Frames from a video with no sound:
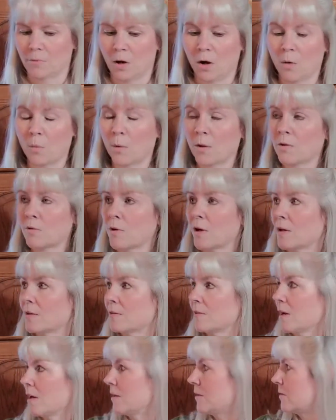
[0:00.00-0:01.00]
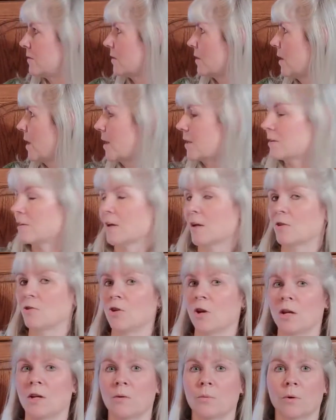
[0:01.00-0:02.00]
Our weather outside still acts like
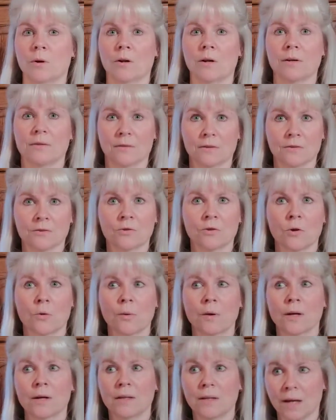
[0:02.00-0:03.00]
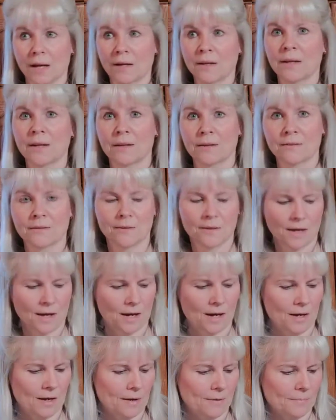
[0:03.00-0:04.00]
January as it's snowing yet again
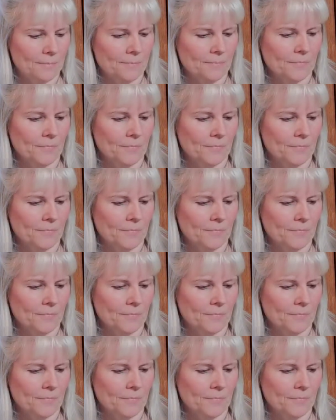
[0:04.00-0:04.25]
today.